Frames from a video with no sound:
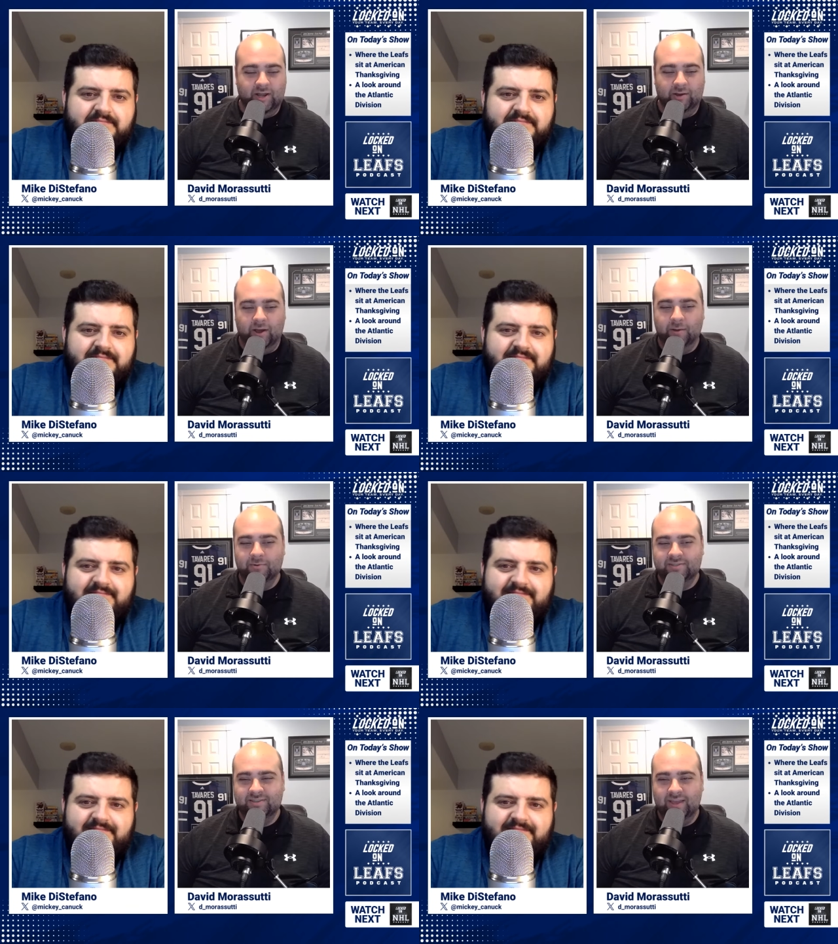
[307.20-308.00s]
Speaker 1: I I
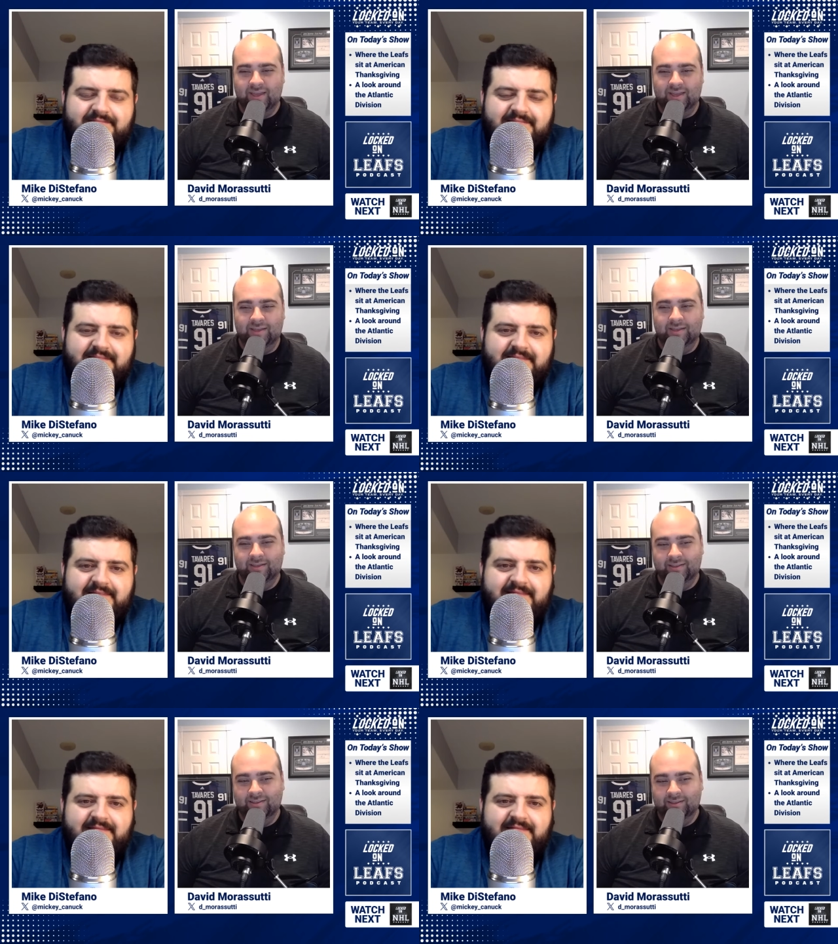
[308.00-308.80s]
would say
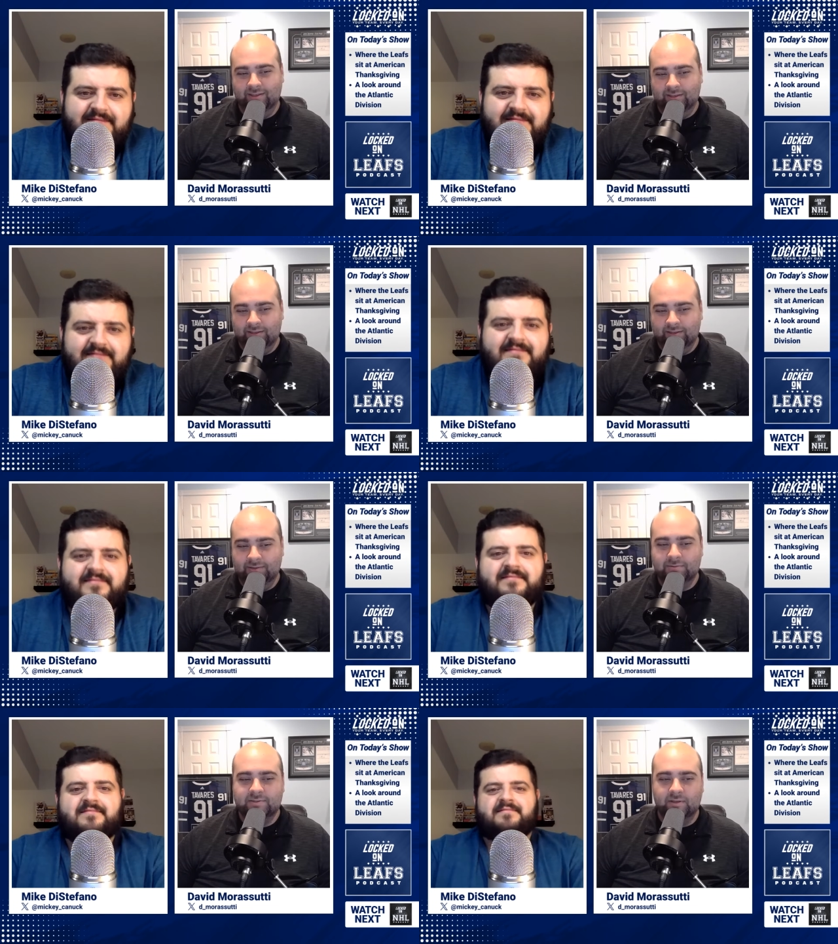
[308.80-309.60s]

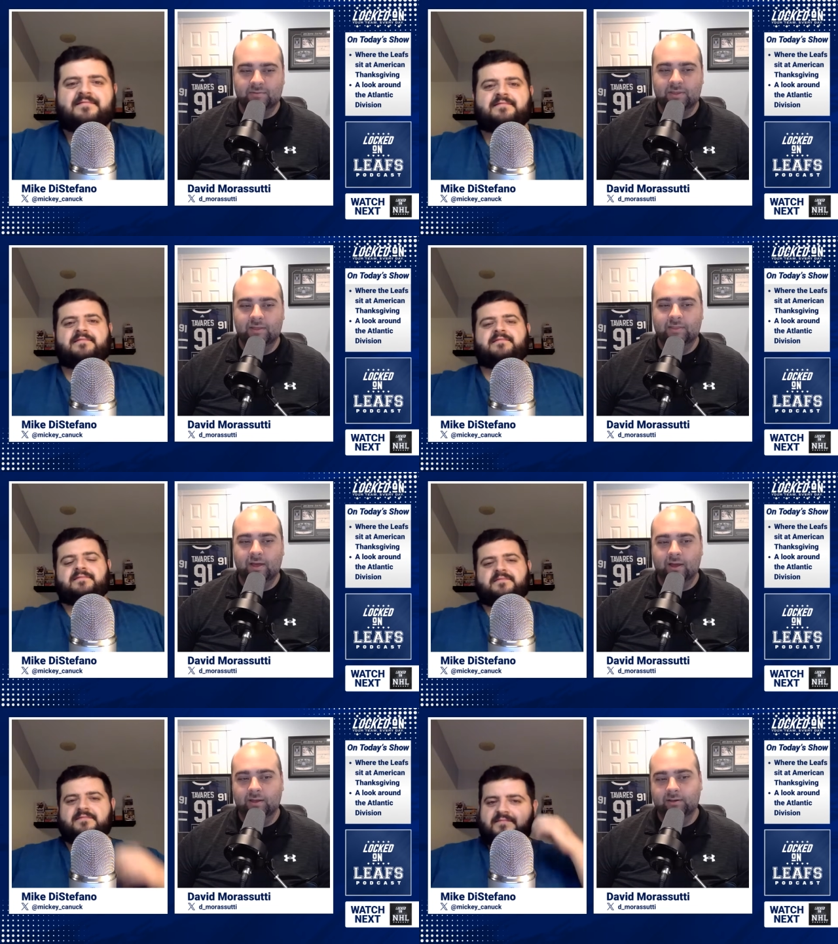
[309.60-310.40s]
something
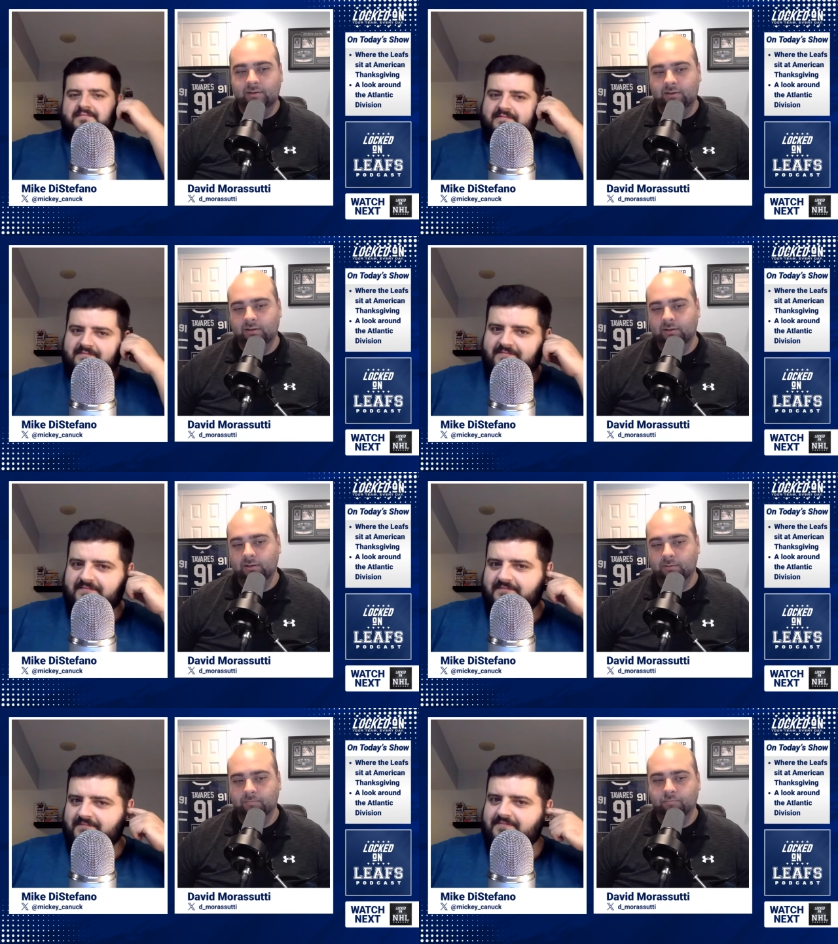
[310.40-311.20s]
that
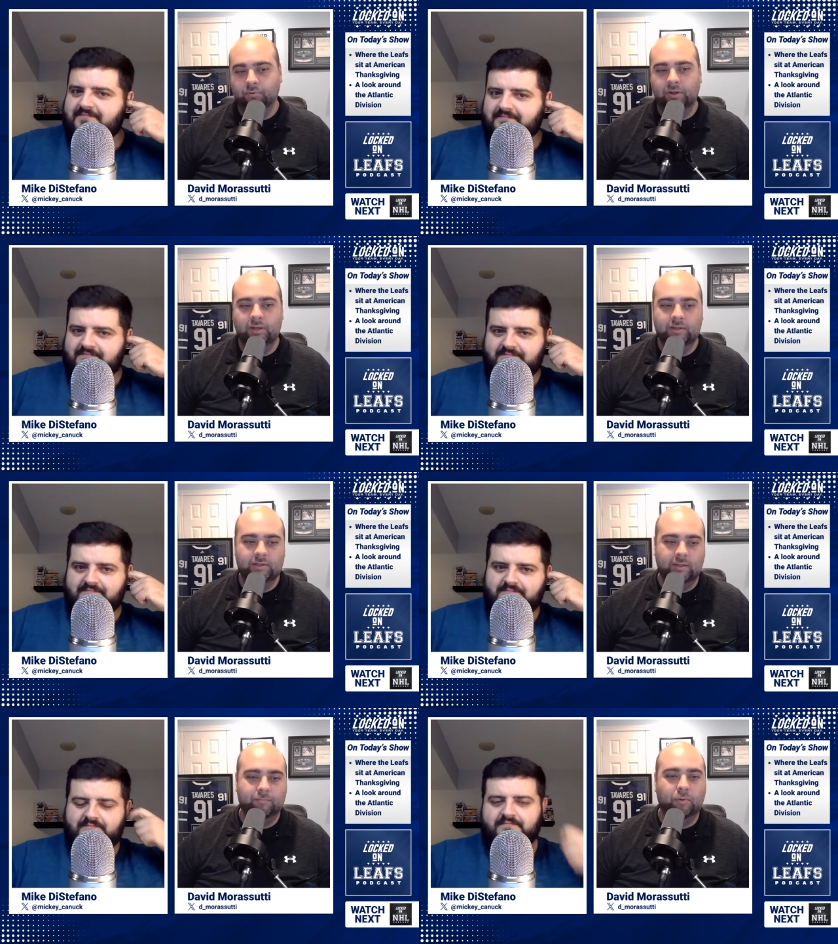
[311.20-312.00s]
bring
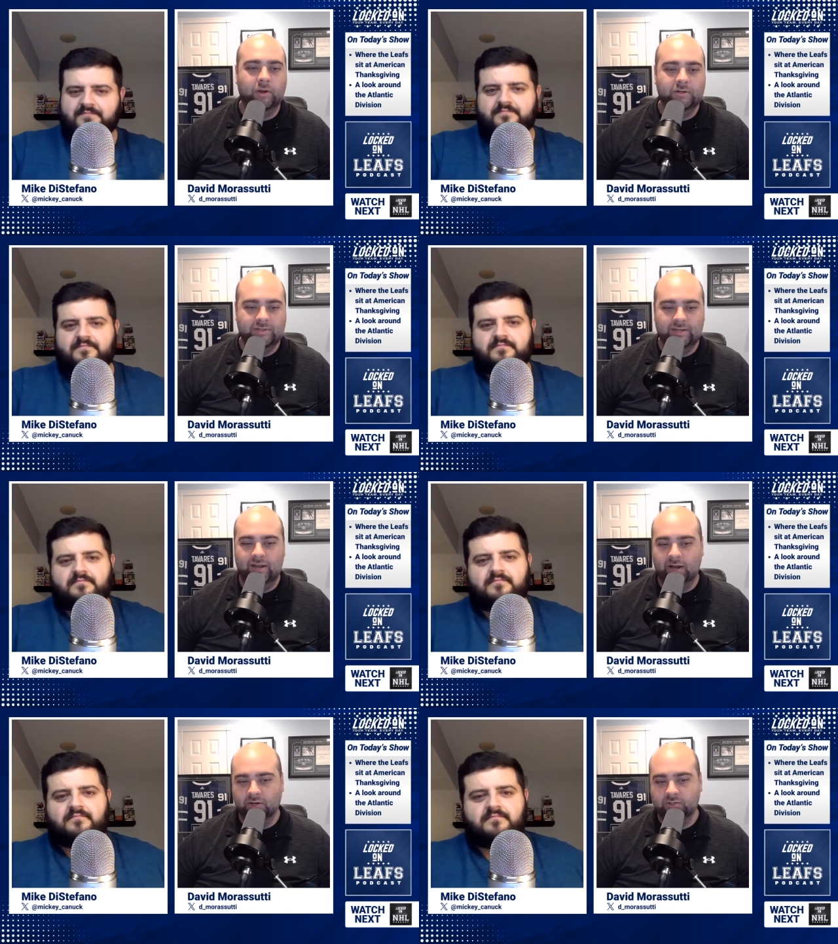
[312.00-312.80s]
like players can
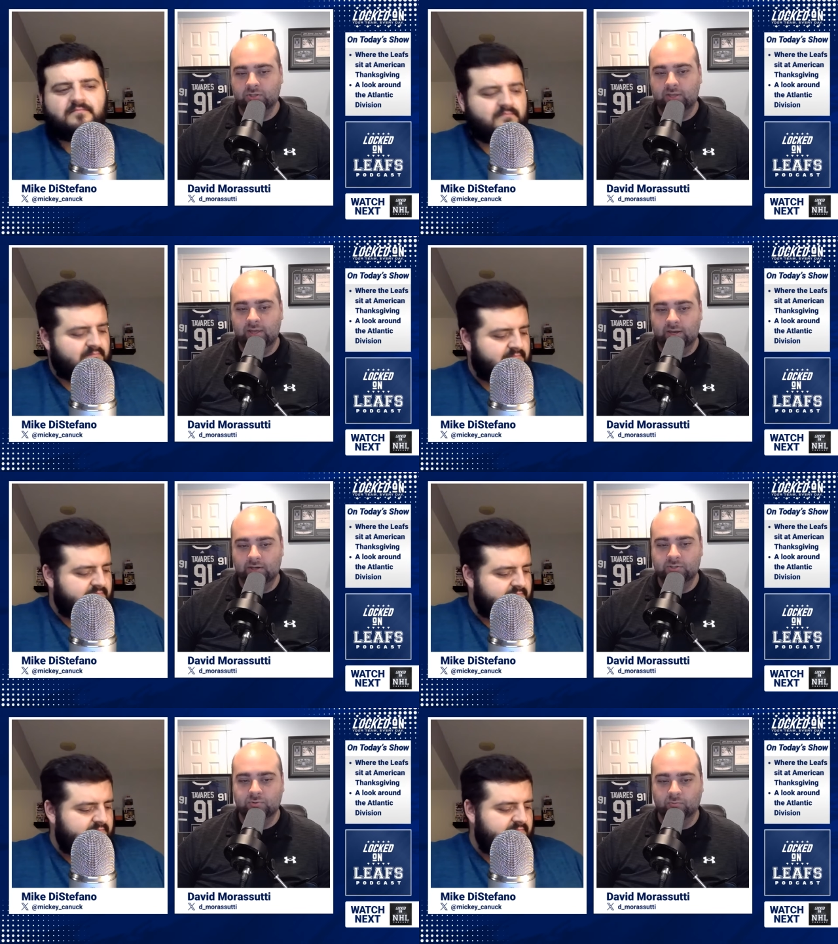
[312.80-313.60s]
actually get
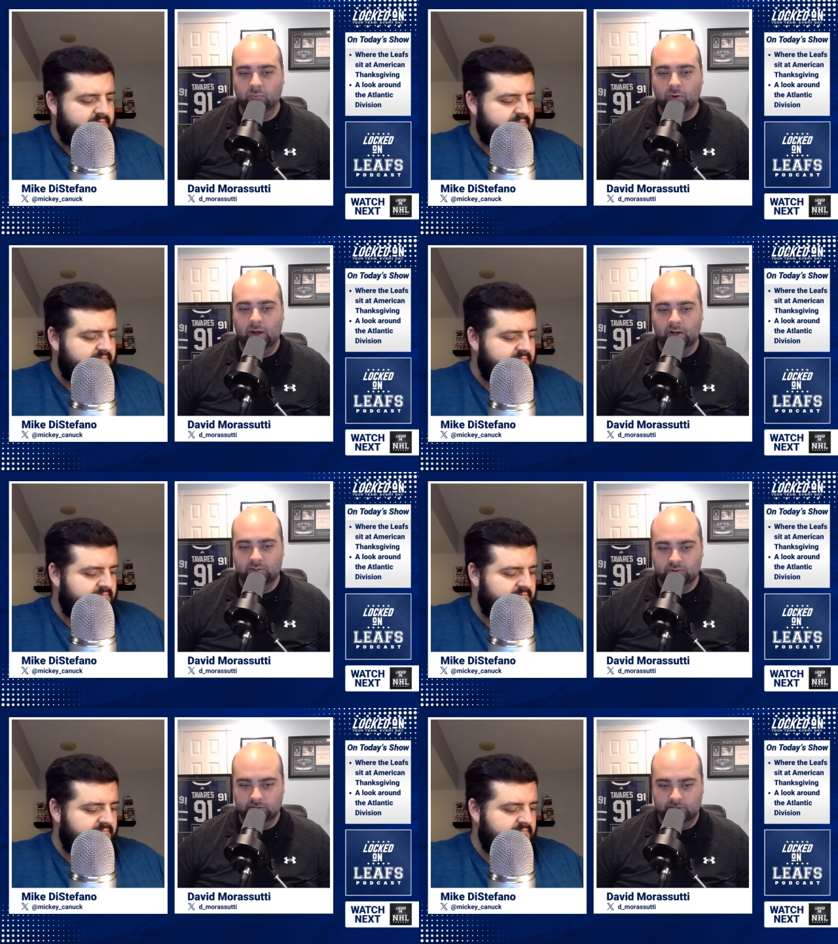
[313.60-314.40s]
into and will
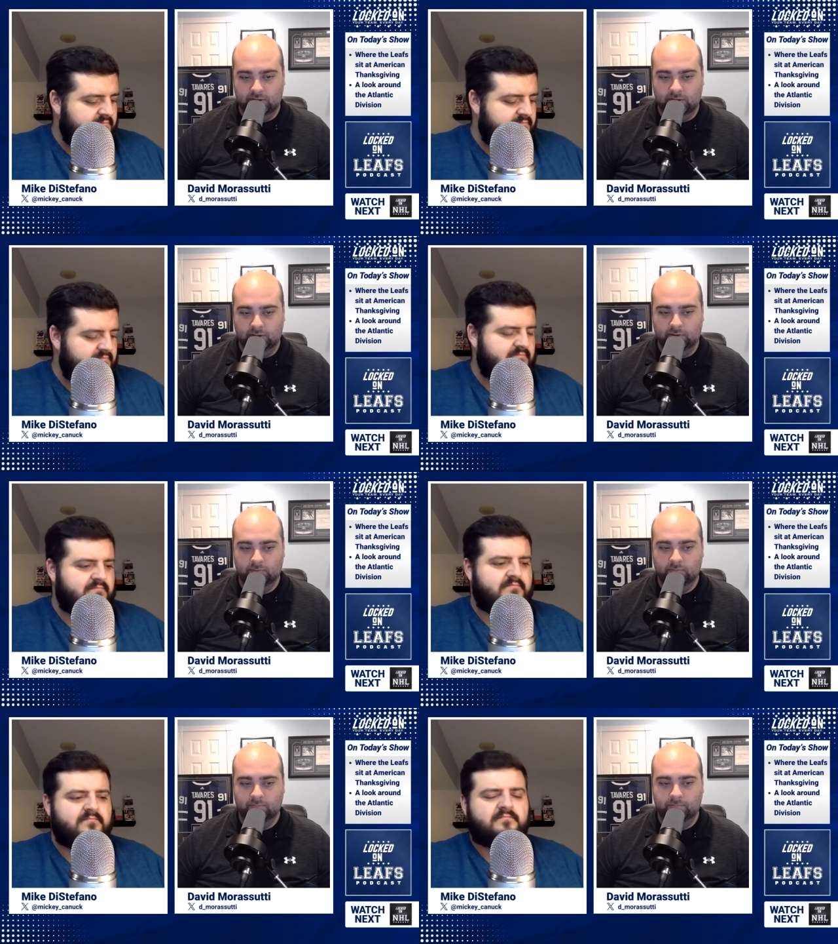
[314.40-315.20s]
actually
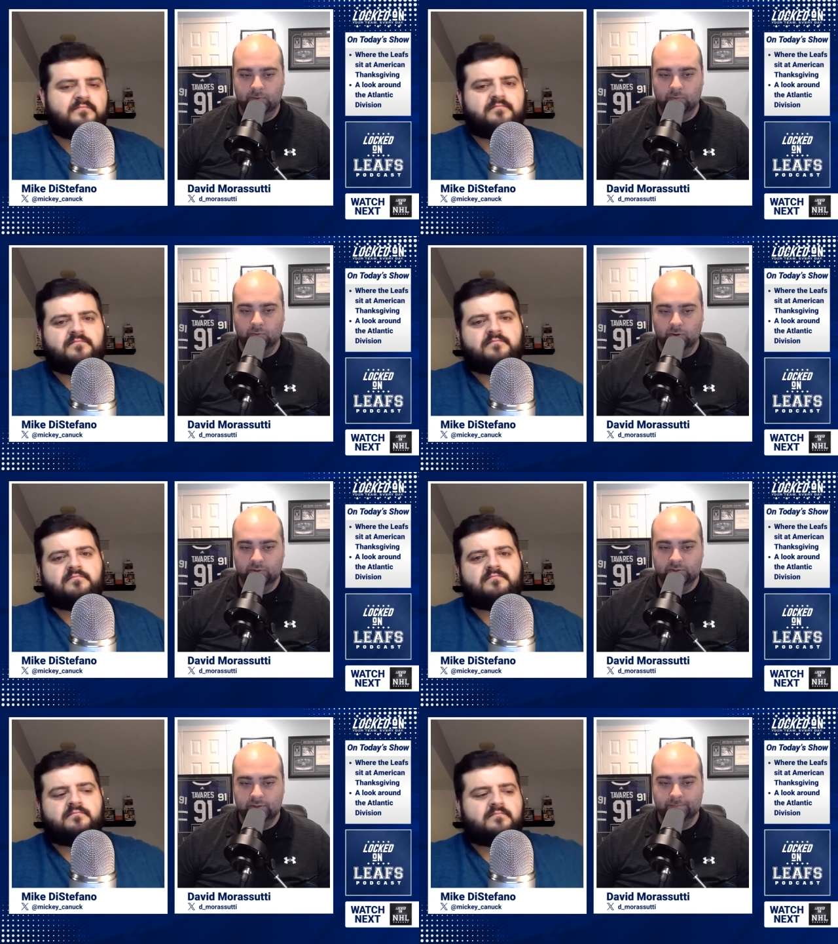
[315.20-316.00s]
be
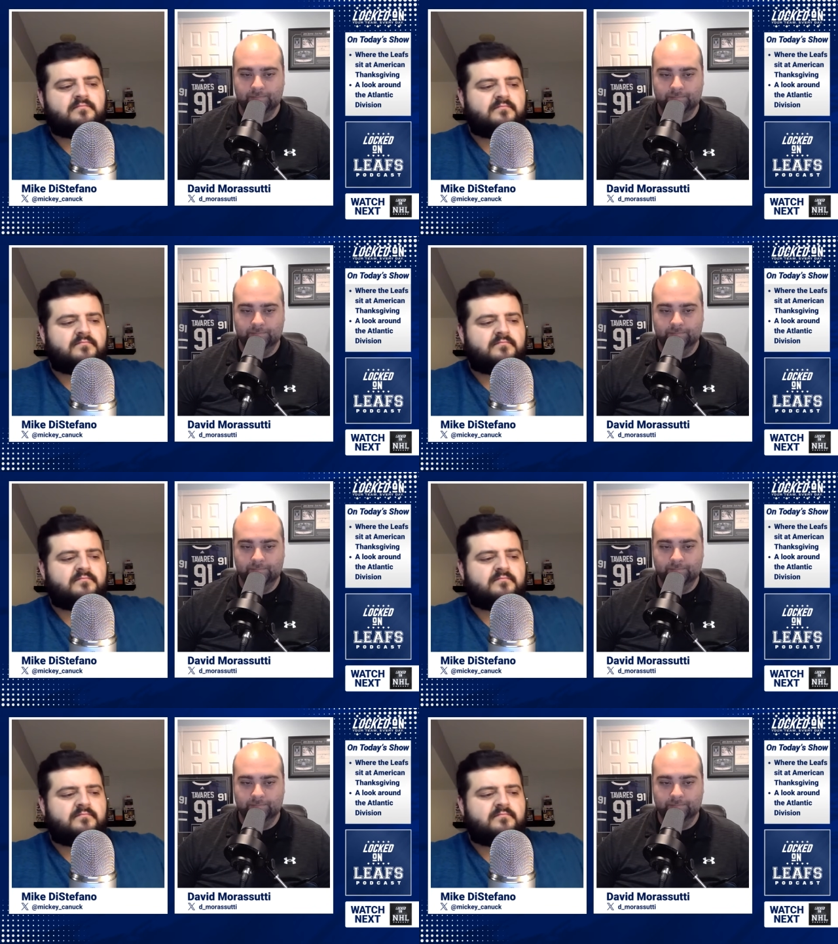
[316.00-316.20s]
want to